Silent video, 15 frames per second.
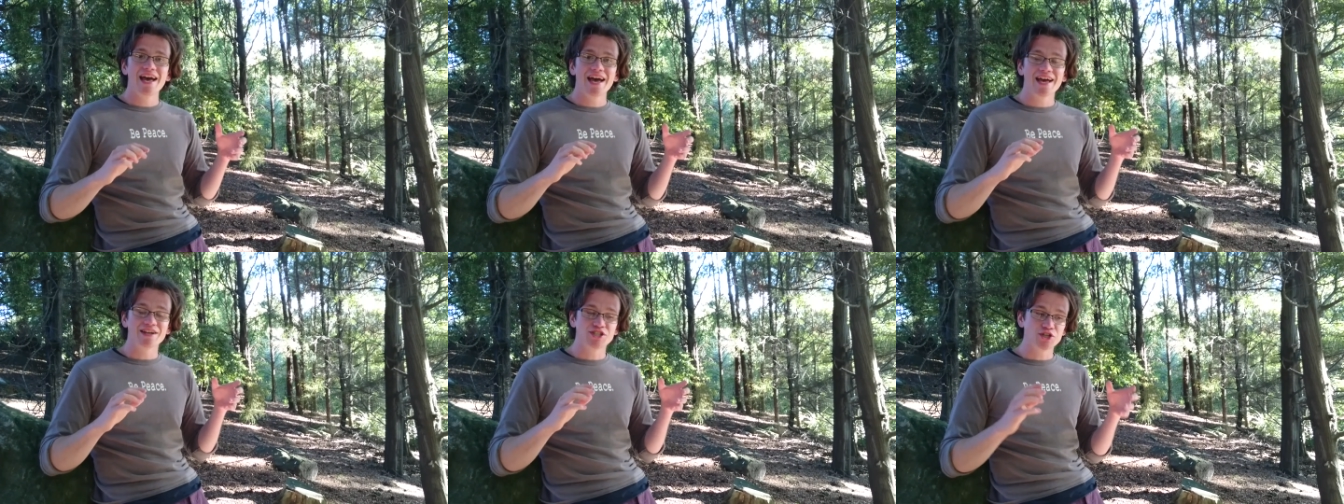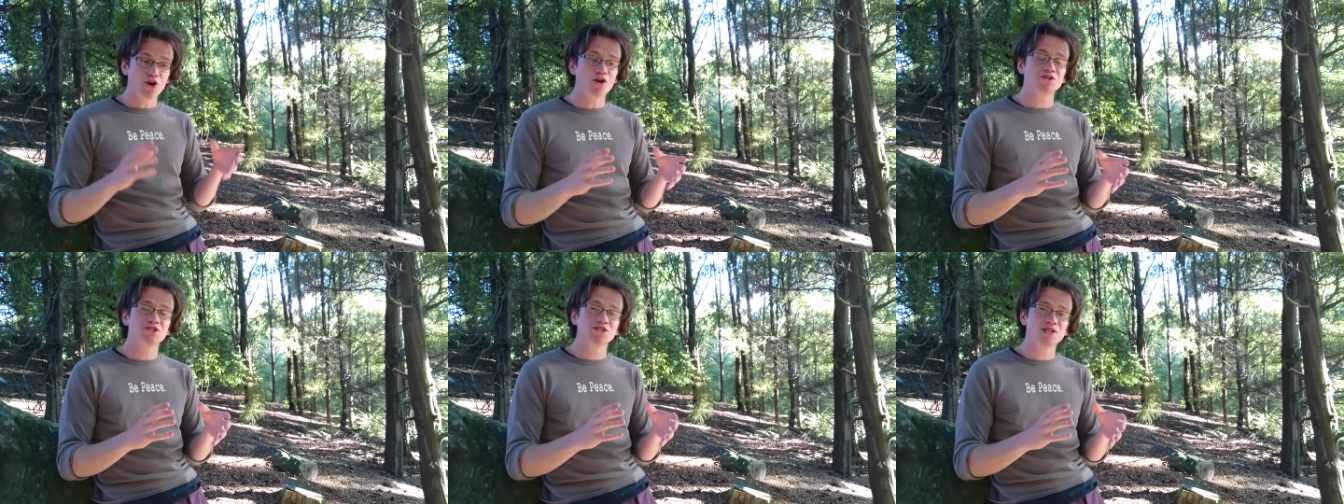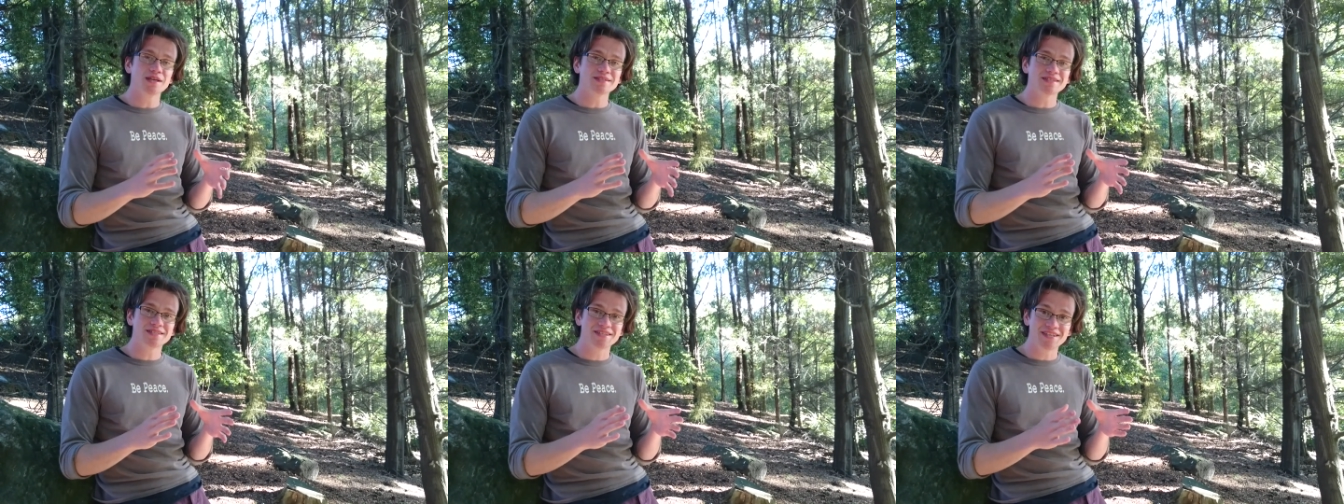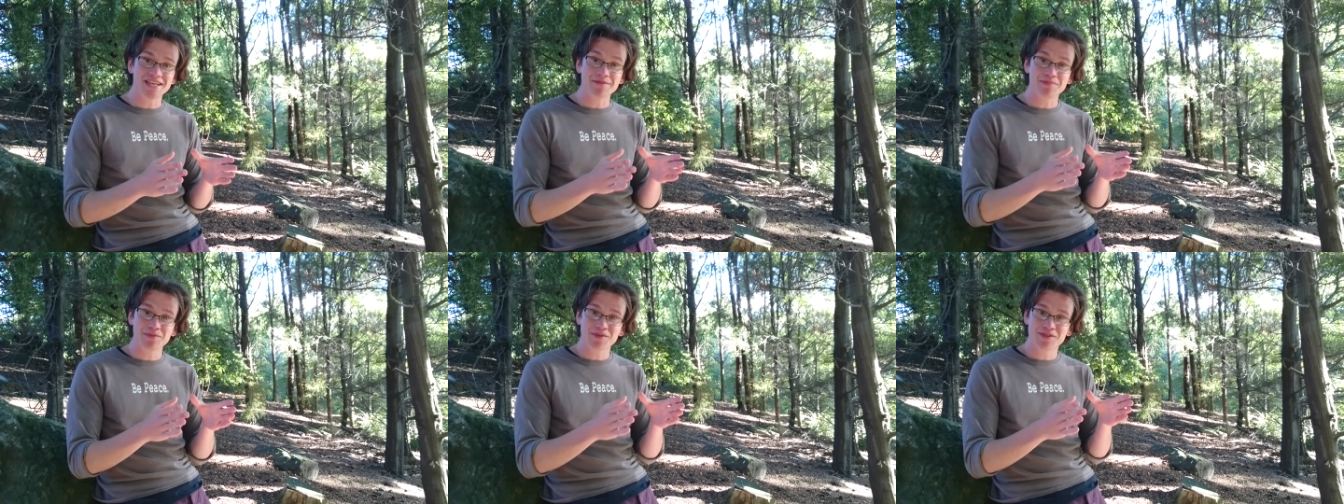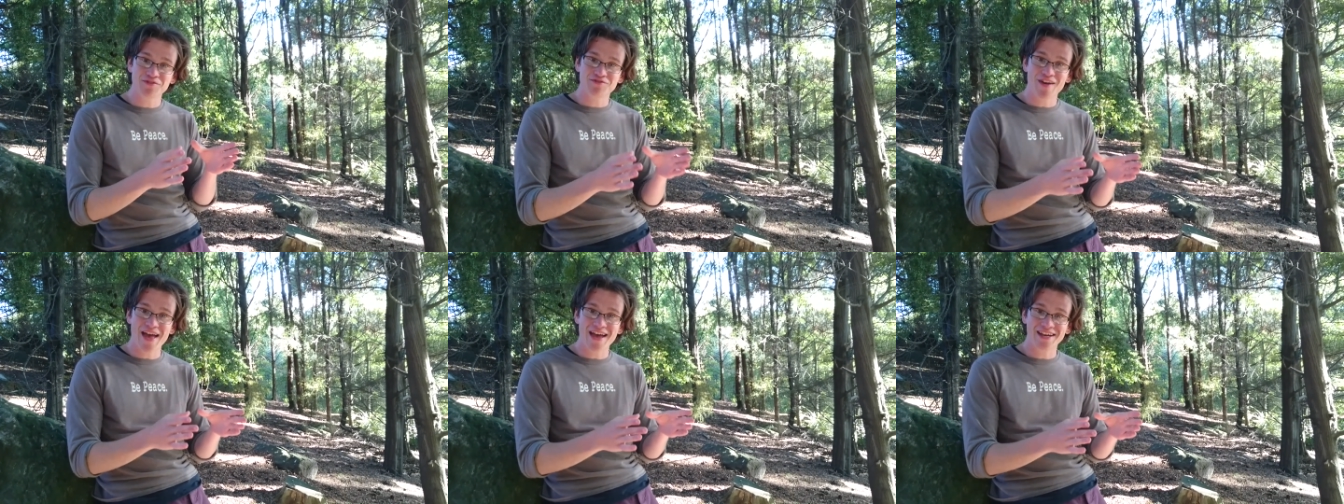and charges us to keep the
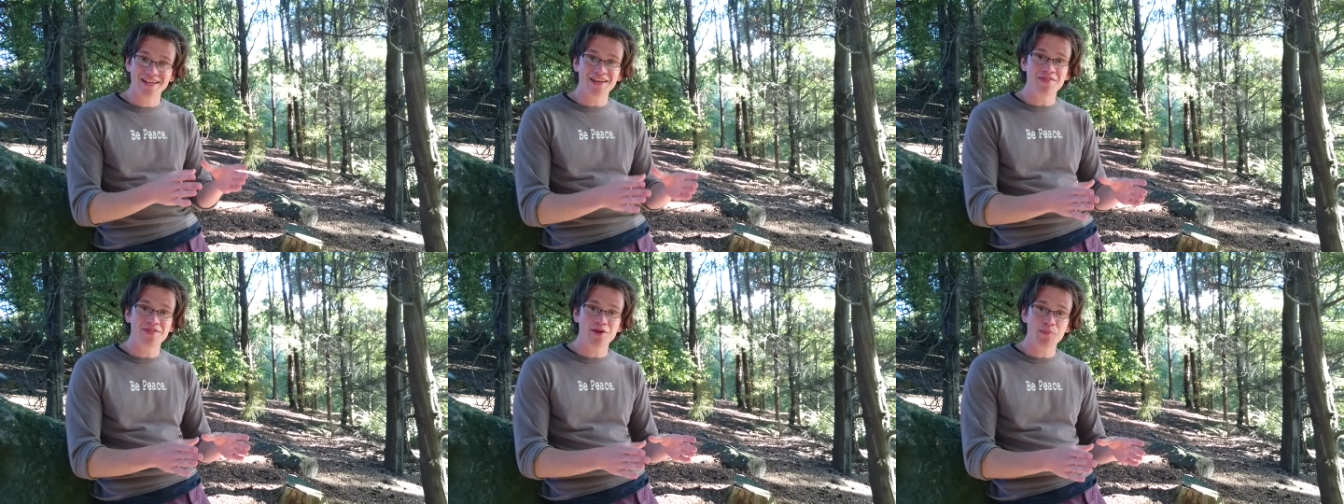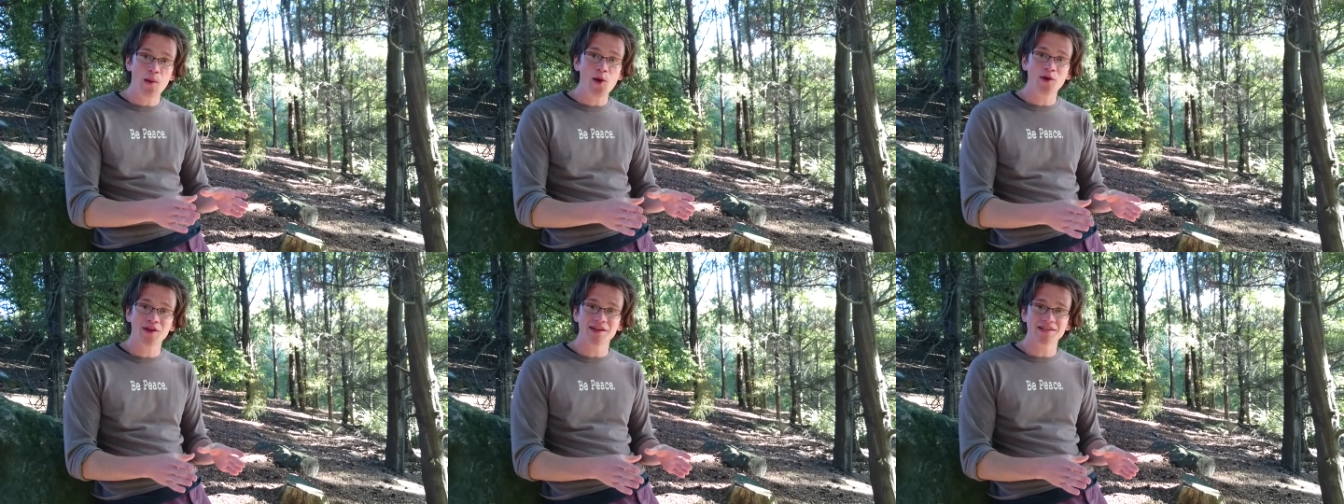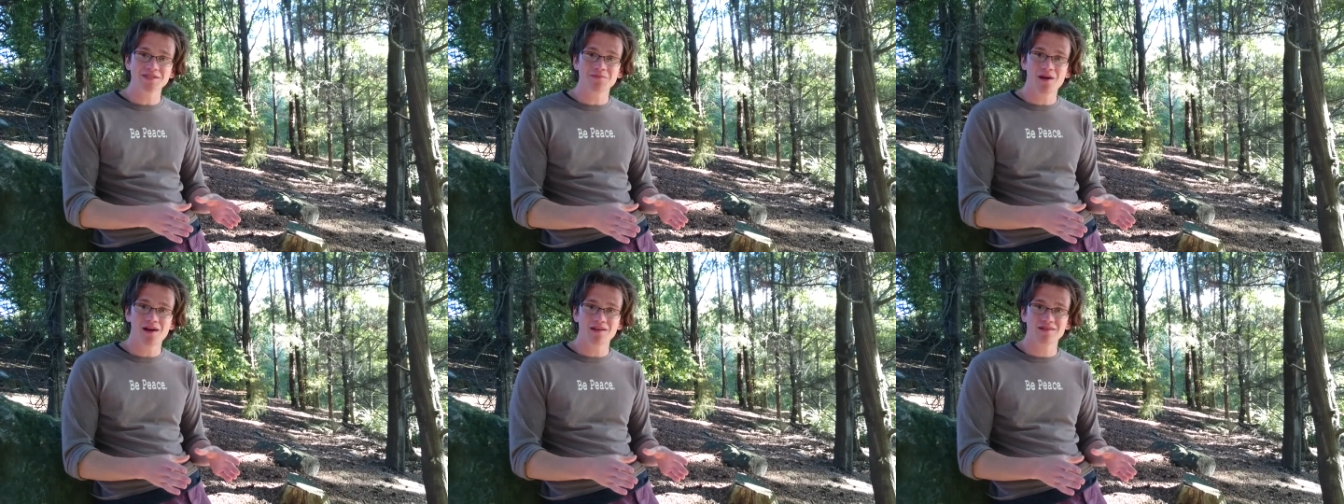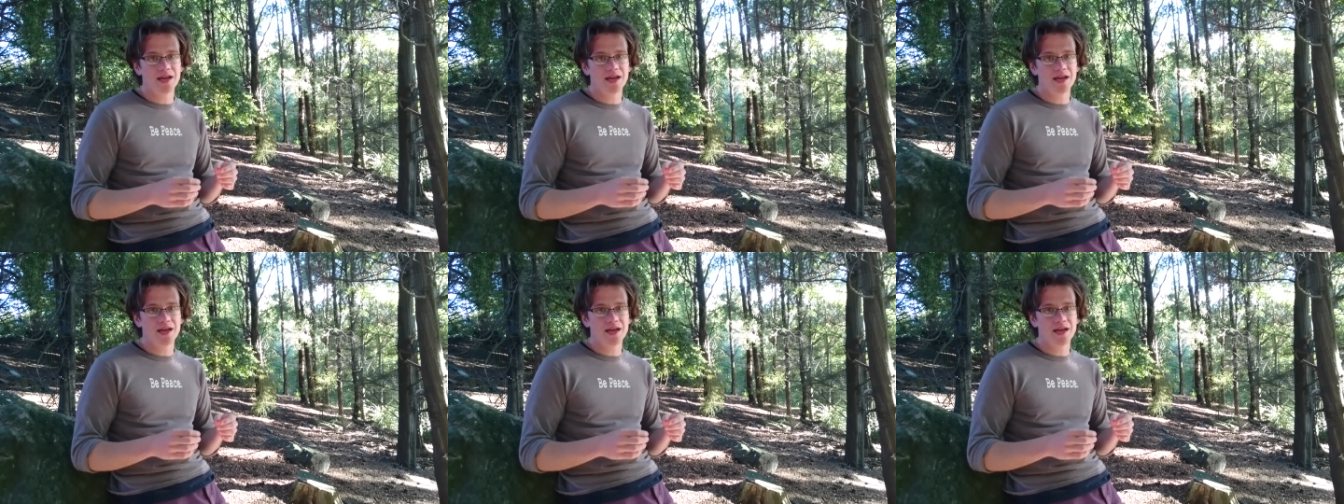van in their parking spot.